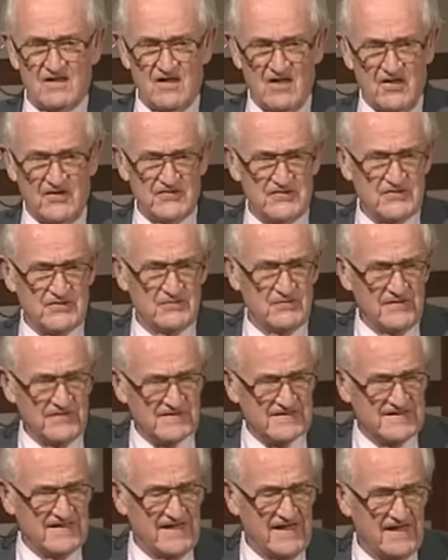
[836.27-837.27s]
also
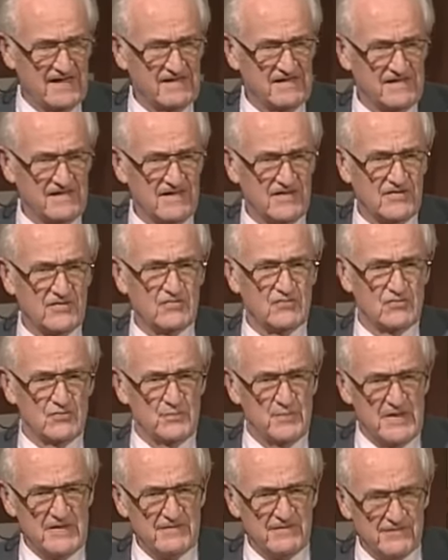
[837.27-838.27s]
is there
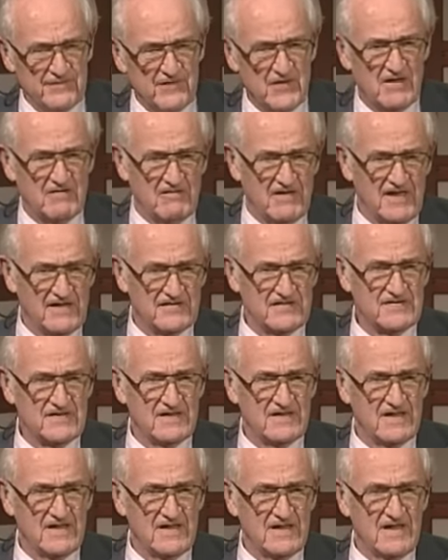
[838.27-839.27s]
to be for
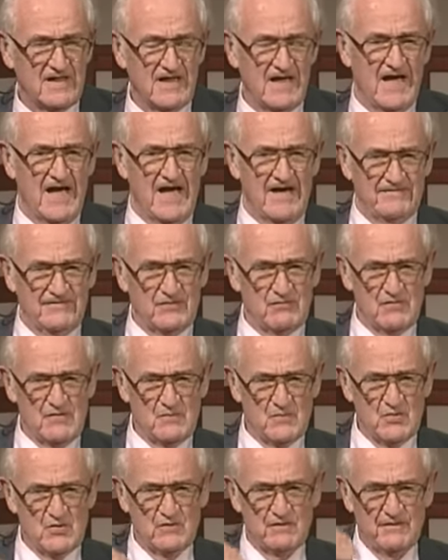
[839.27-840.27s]
us after
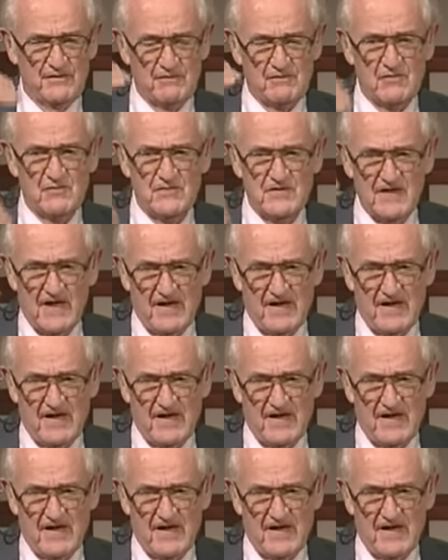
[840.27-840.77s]
we move through